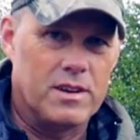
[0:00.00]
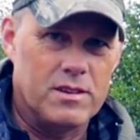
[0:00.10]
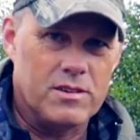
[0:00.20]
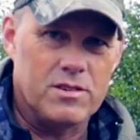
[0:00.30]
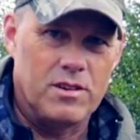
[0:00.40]

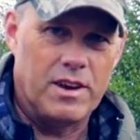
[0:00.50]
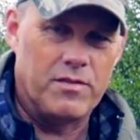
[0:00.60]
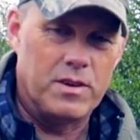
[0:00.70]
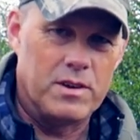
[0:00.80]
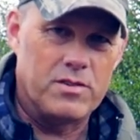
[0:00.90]
not
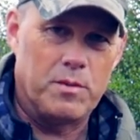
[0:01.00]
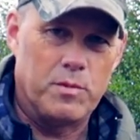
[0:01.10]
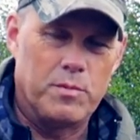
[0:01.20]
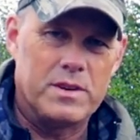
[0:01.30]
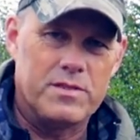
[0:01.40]
every
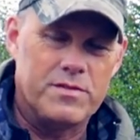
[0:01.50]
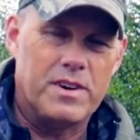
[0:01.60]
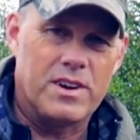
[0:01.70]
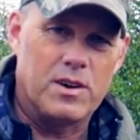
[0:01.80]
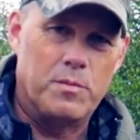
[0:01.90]
tripod, but it's
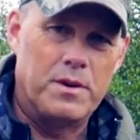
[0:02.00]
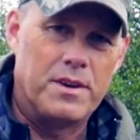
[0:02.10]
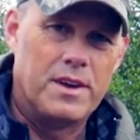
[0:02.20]
very common.